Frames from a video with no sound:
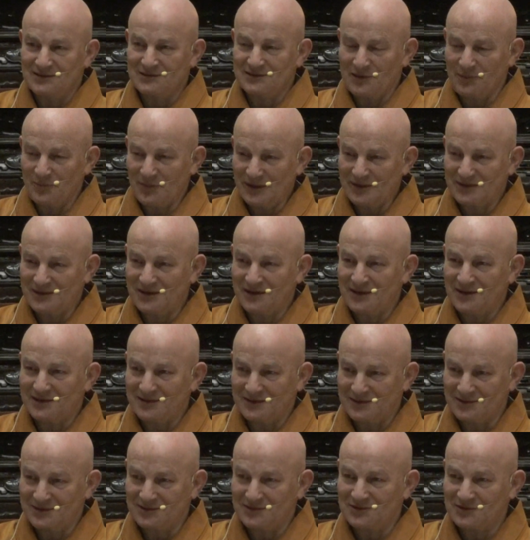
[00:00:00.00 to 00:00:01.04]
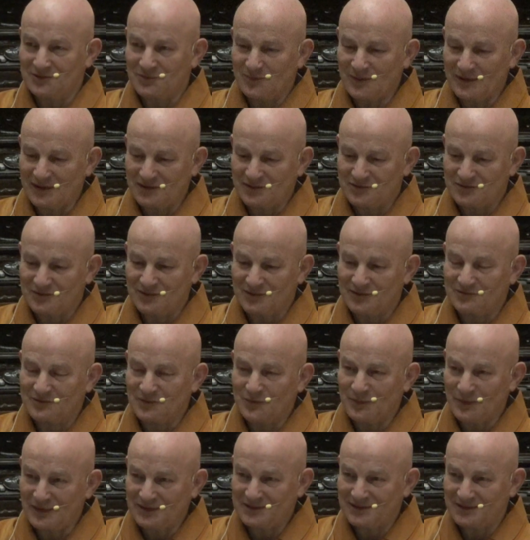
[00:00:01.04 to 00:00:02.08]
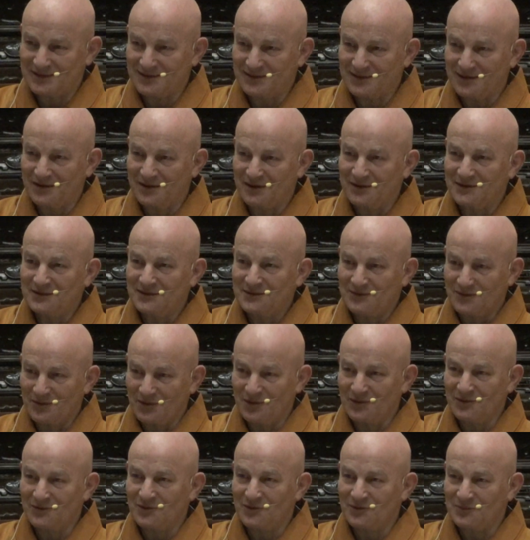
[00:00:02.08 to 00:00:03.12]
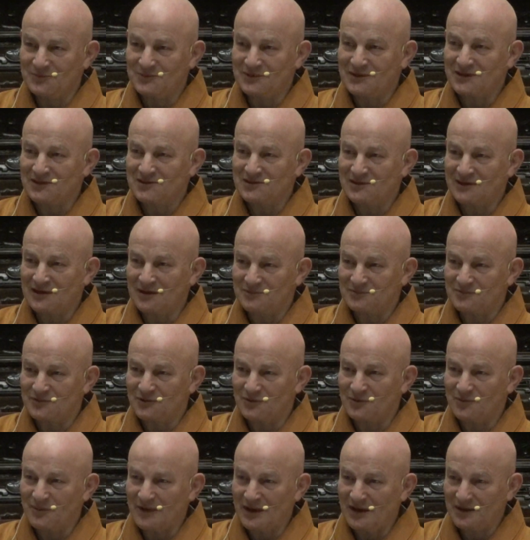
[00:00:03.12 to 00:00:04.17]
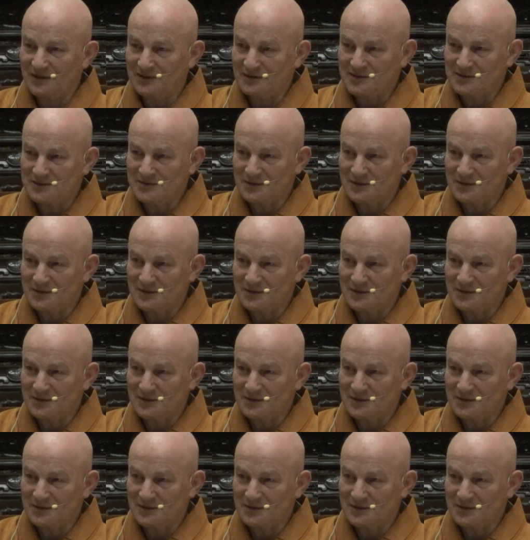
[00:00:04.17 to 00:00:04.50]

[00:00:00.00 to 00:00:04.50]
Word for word: shamatha, it is a base for vipassana. All objects come from mind.